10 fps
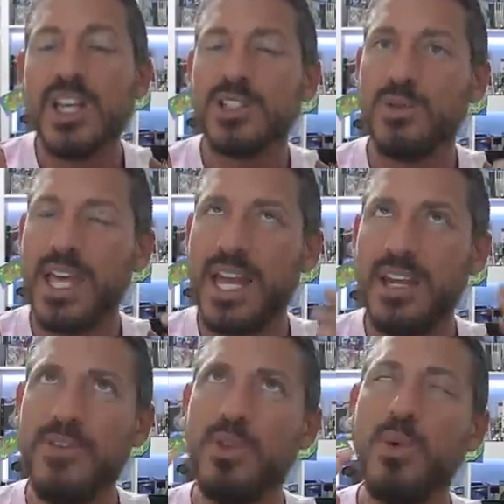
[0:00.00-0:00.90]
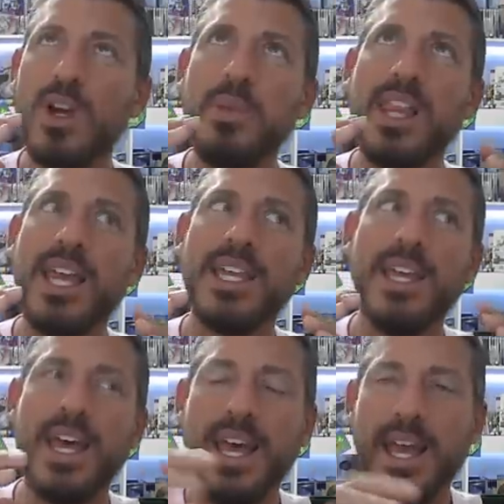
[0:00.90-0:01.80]
so that if you want to be like,
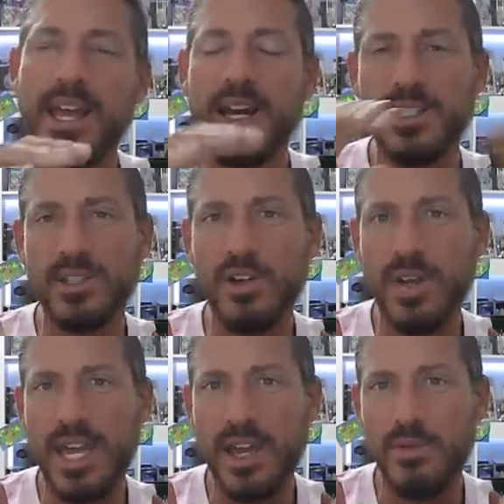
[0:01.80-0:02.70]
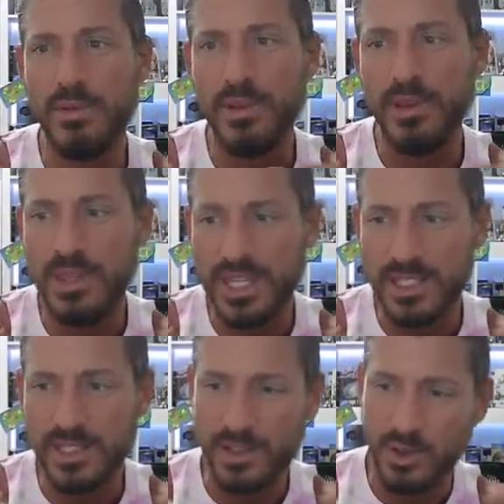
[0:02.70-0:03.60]
hey, I saw how
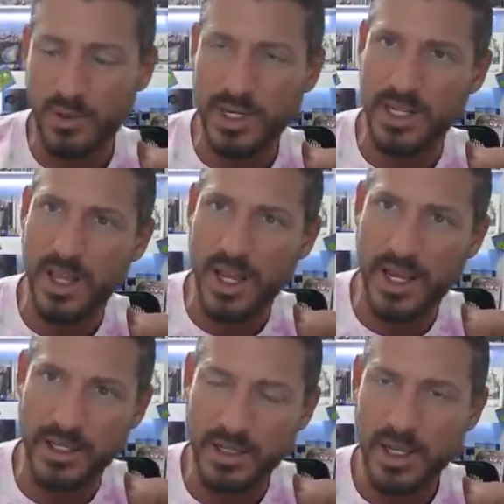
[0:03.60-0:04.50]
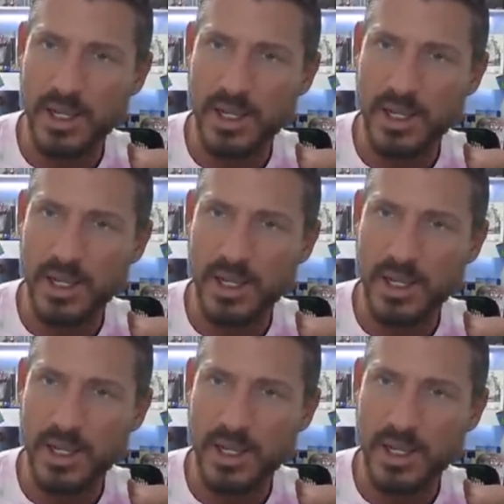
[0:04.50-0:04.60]
this storyline,